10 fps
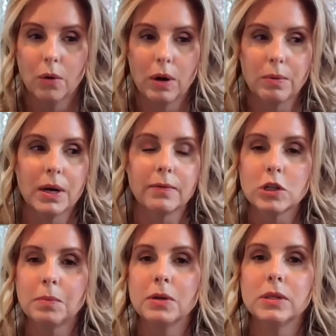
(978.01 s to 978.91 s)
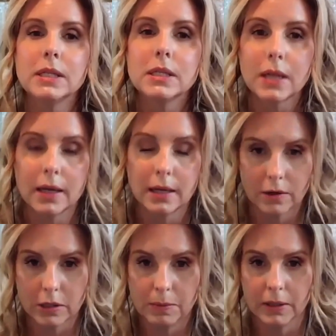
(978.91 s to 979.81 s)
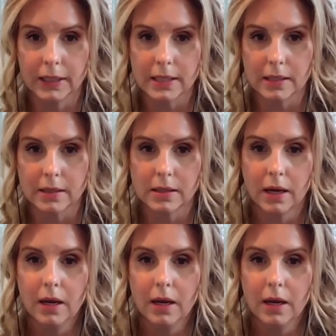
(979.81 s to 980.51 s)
We were never supposed to get stuck in our experiences.